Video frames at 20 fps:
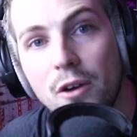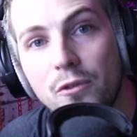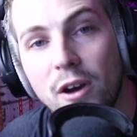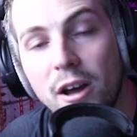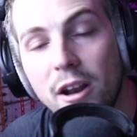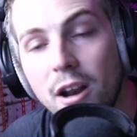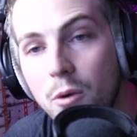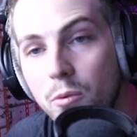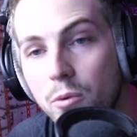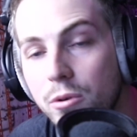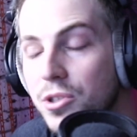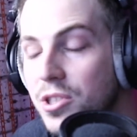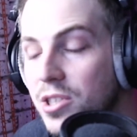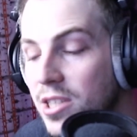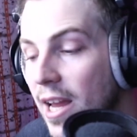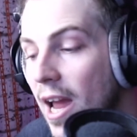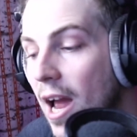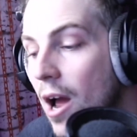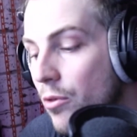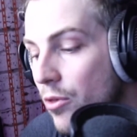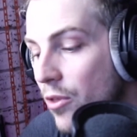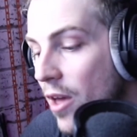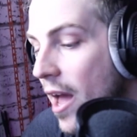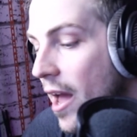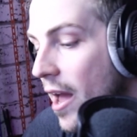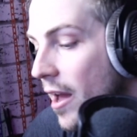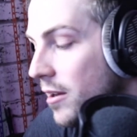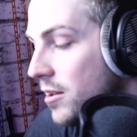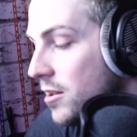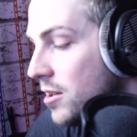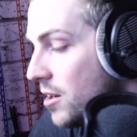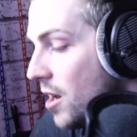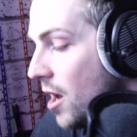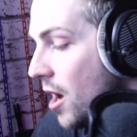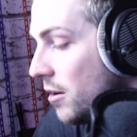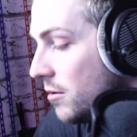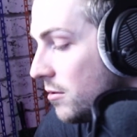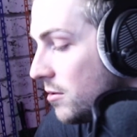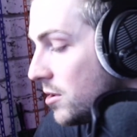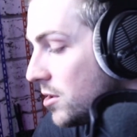And I will say out there,
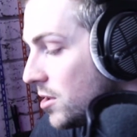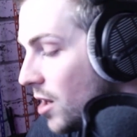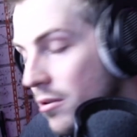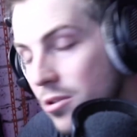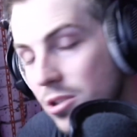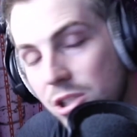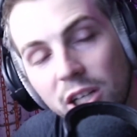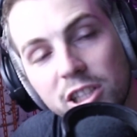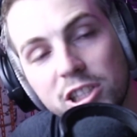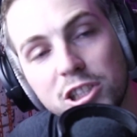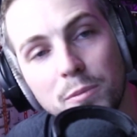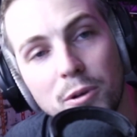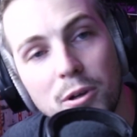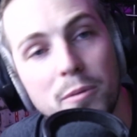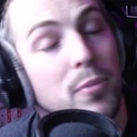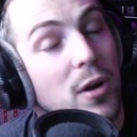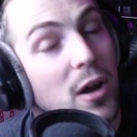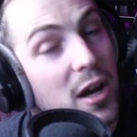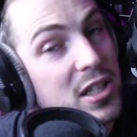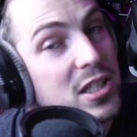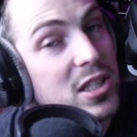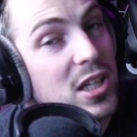don't judge a book by its